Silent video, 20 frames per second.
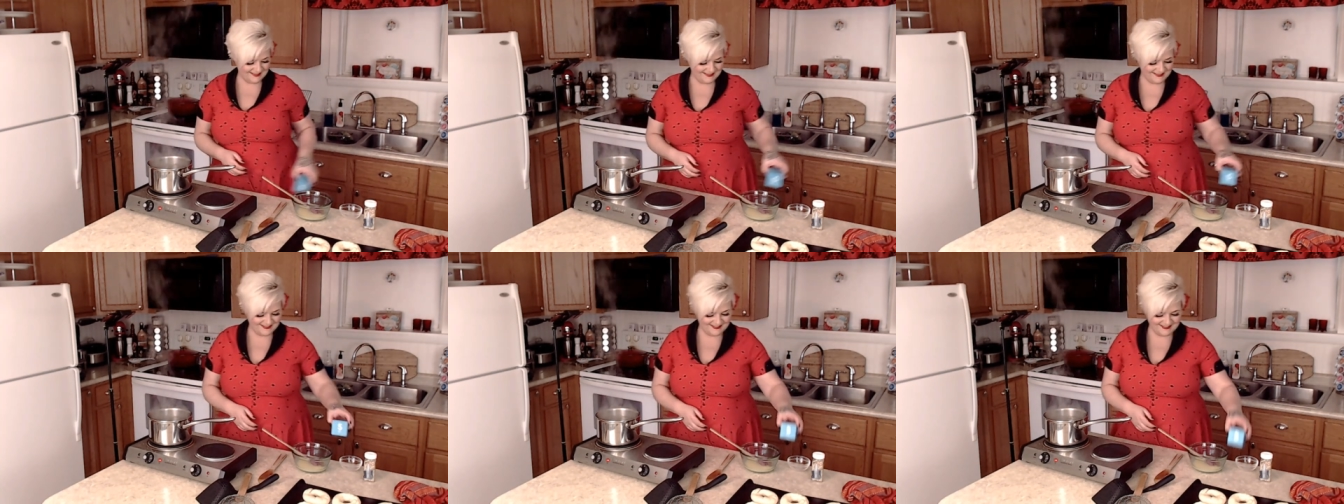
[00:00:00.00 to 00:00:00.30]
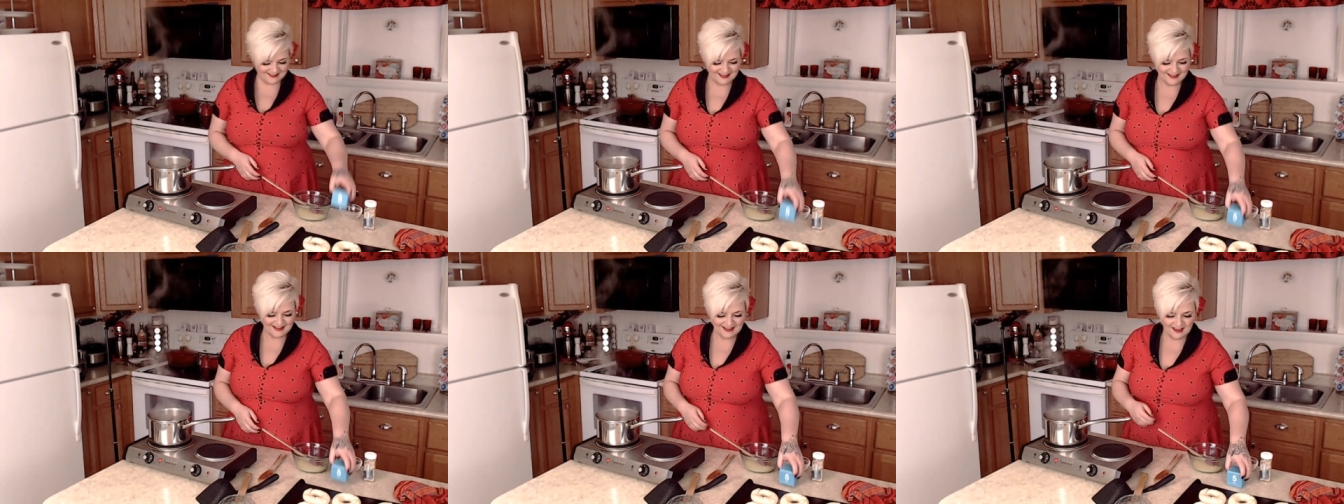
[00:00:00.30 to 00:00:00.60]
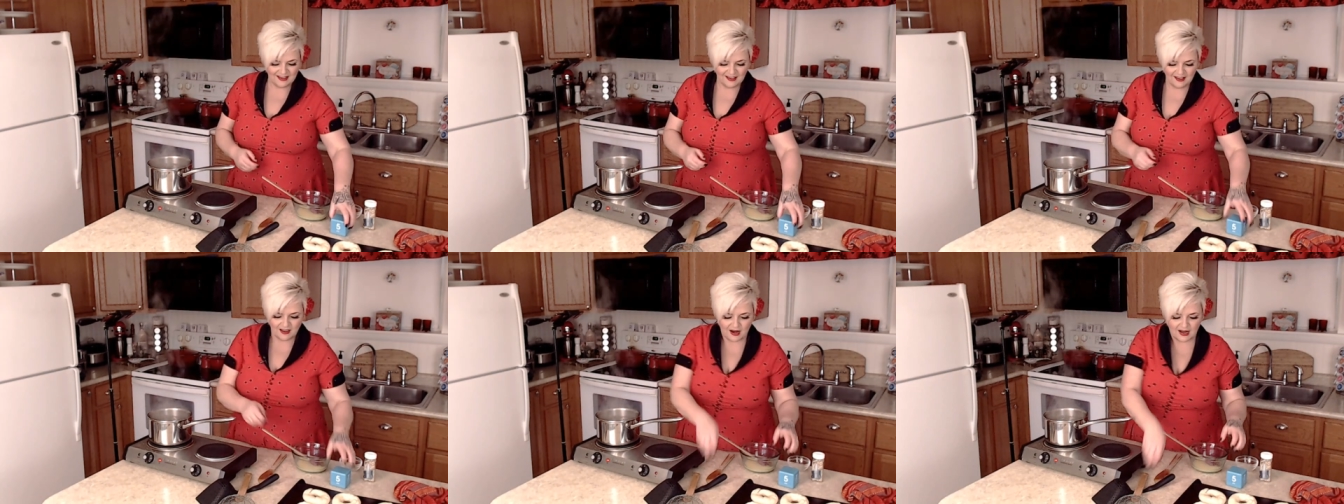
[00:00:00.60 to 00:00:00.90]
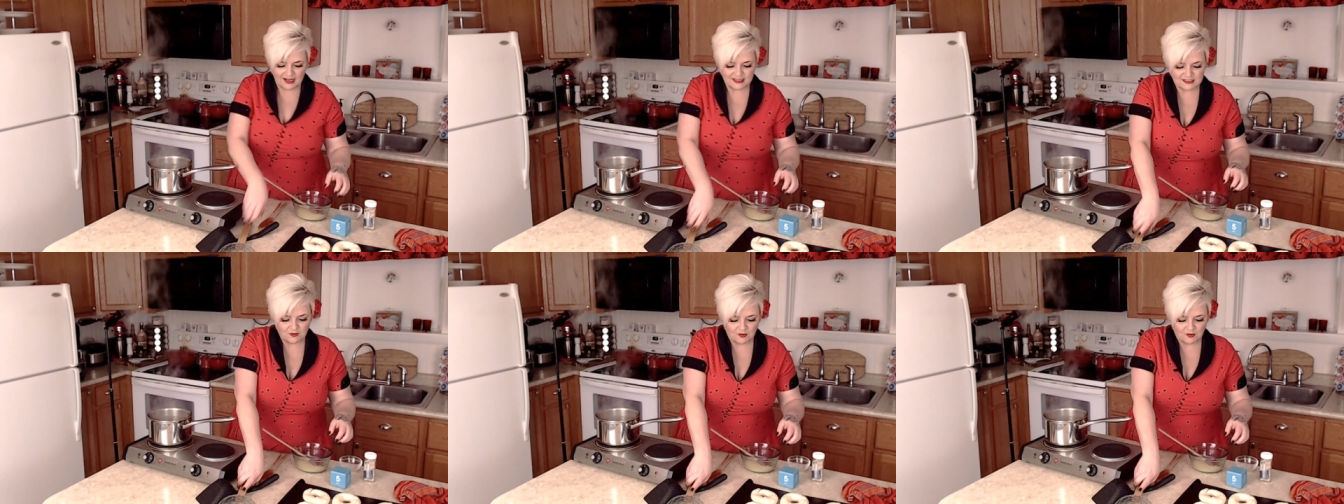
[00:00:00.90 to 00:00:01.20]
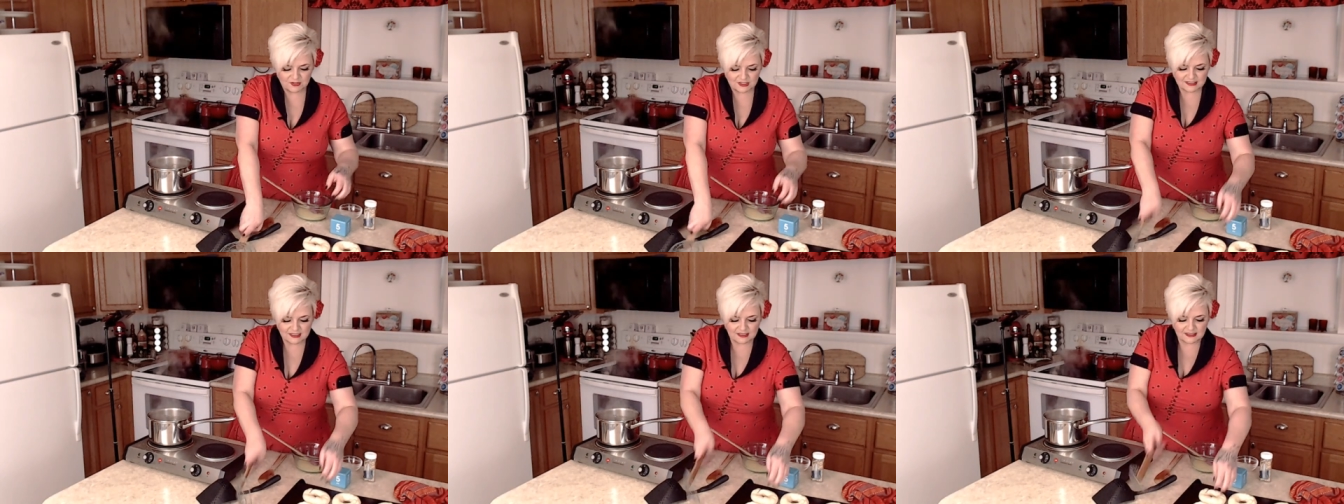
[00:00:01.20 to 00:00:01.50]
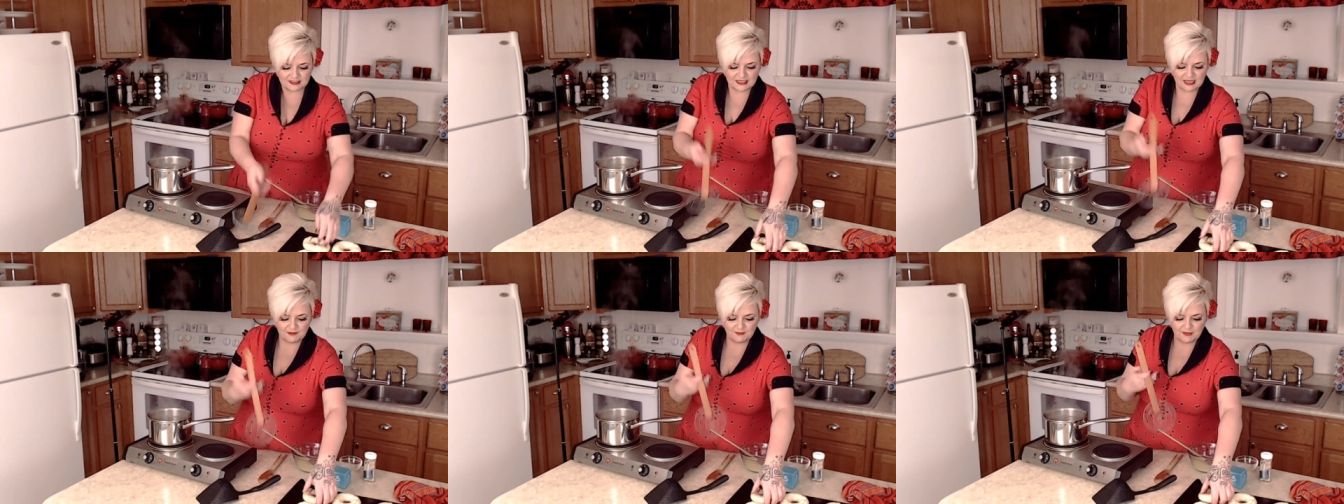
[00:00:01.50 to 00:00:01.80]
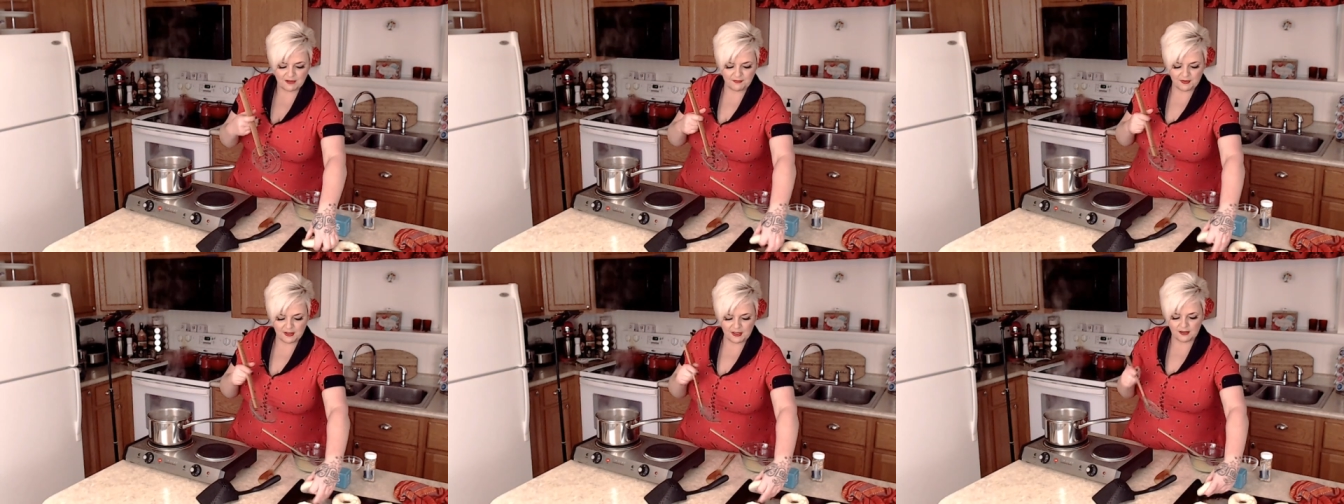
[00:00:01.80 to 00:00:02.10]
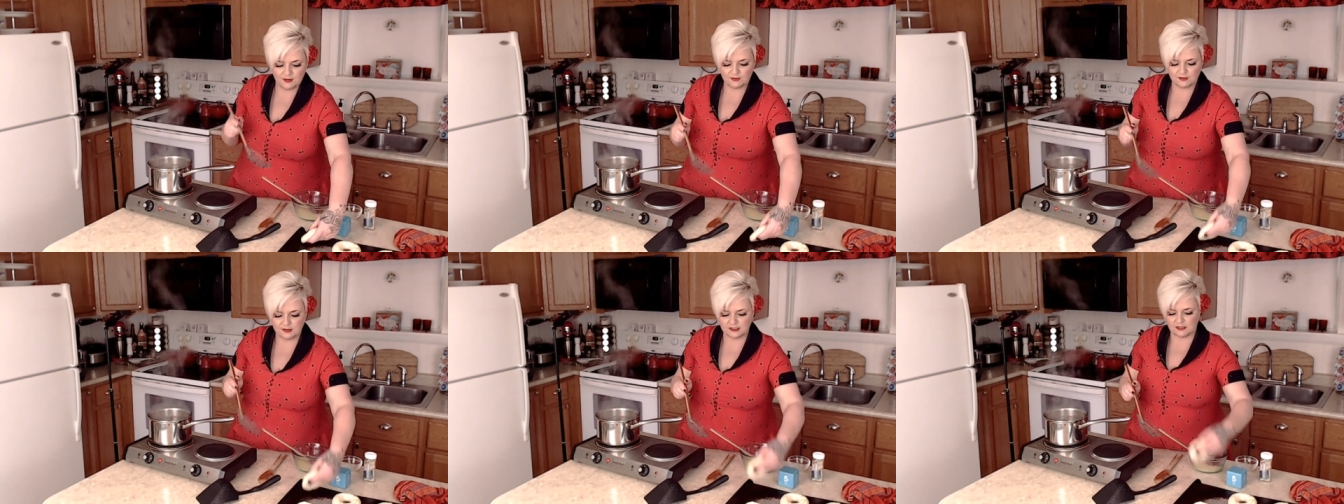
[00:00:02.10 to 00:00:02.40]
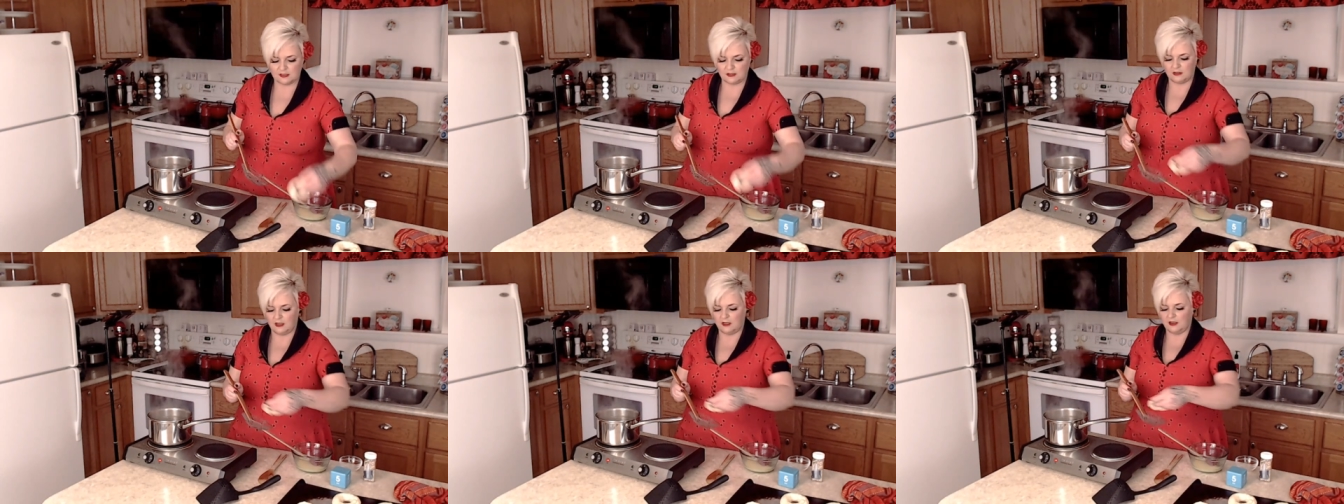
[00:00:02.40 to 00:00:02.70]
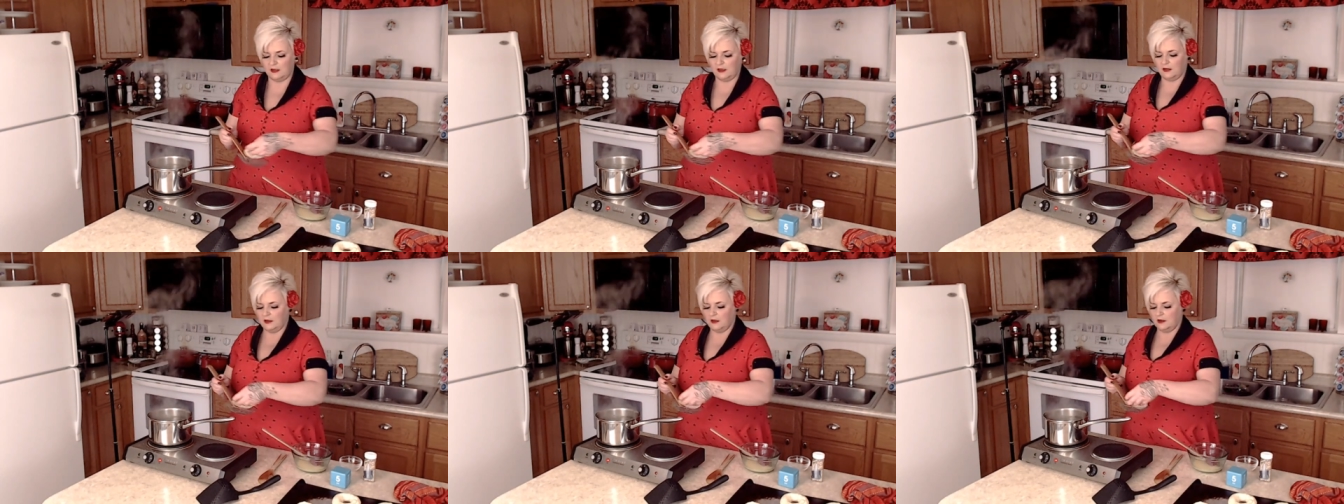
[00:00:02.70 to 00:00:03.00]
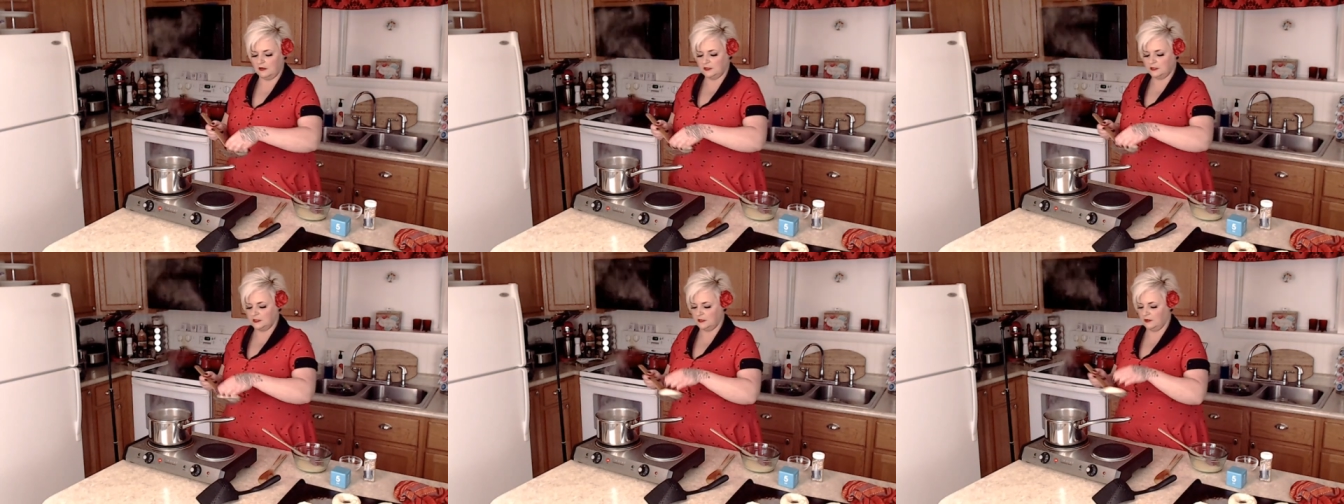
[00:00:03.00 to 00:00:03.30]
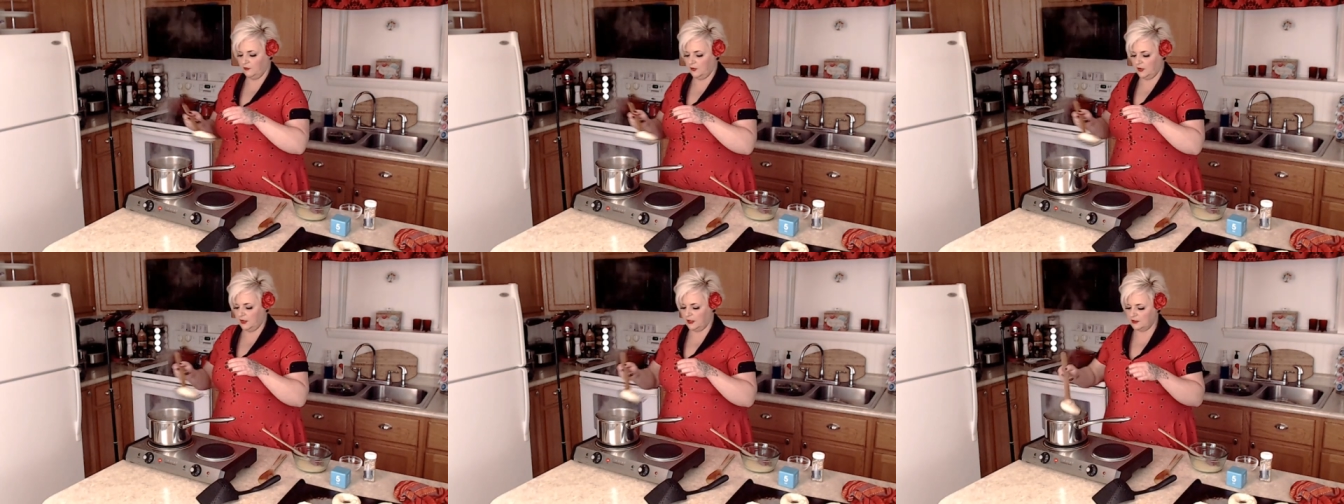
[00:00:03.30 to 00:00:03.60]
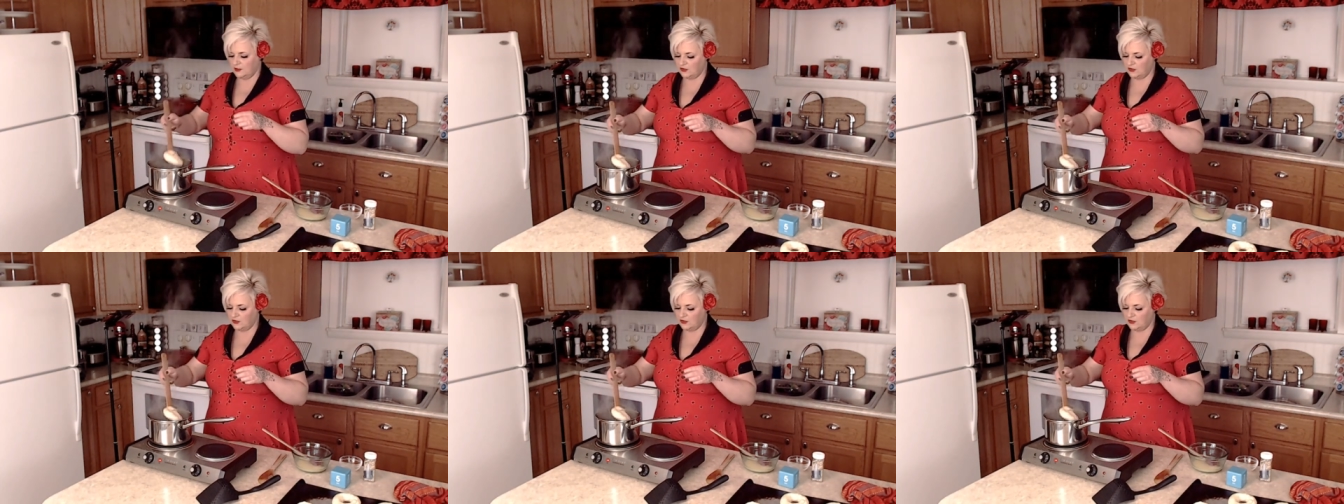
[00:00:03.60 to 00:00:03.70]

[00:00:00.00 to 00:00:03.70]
all right, so I'm just going to take my bagels and we're